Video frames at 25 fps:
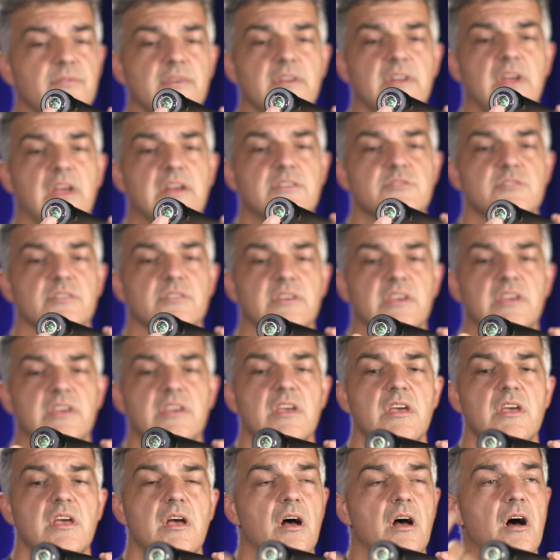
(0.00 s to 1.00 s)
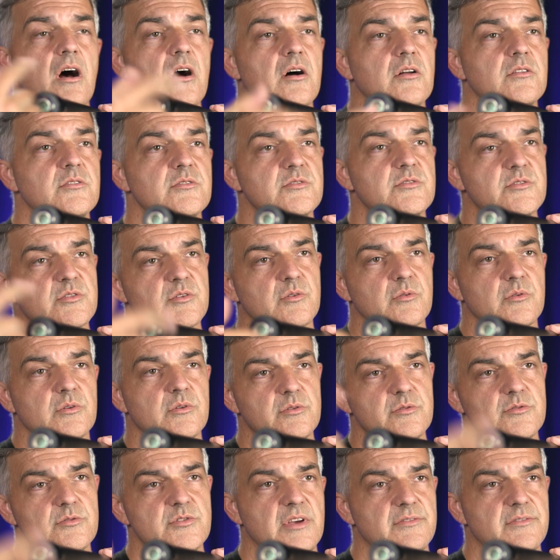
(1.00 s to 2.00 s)
It actually
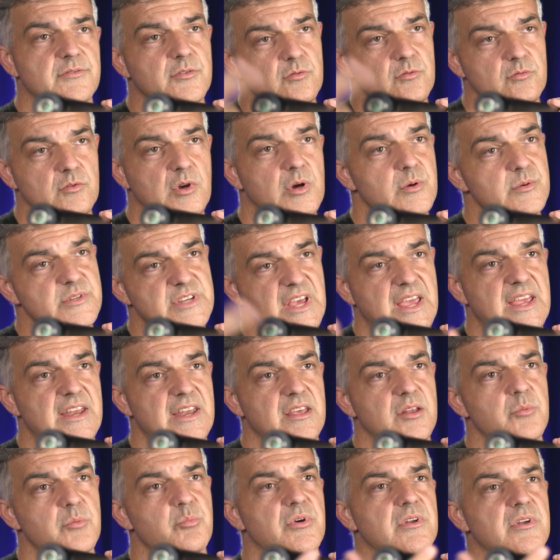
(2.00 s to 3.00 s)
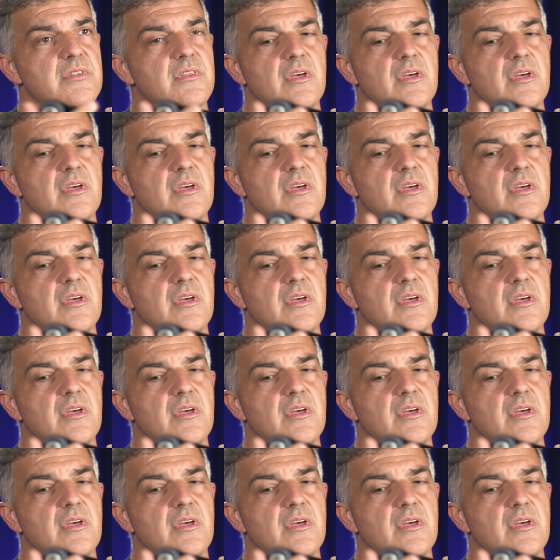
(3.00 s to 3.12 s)
unscrews. You have to rotate it, but